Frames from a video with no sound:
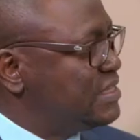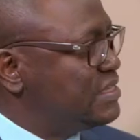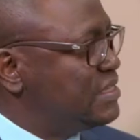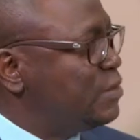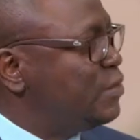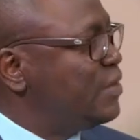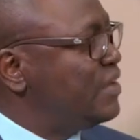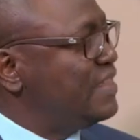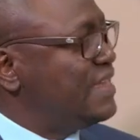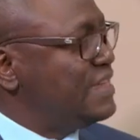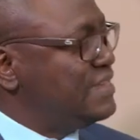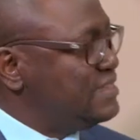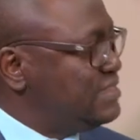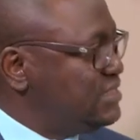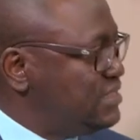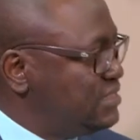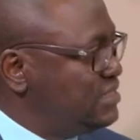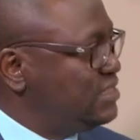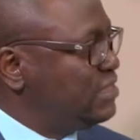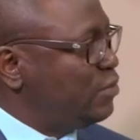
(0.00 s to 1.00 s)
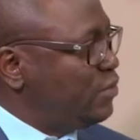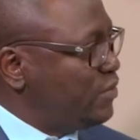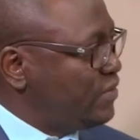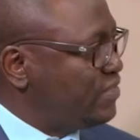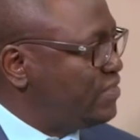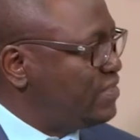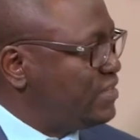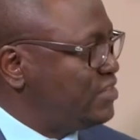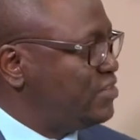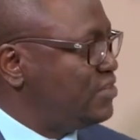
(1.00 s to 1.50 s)
and the way they're dealing
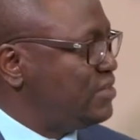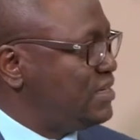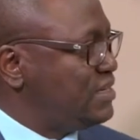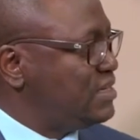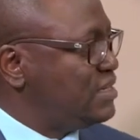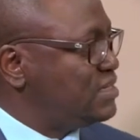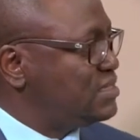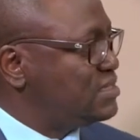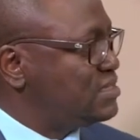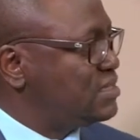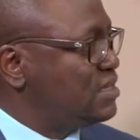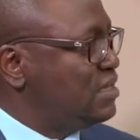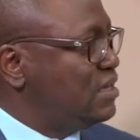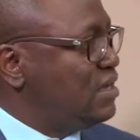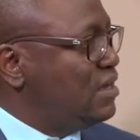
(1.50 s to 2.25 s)
with the traders,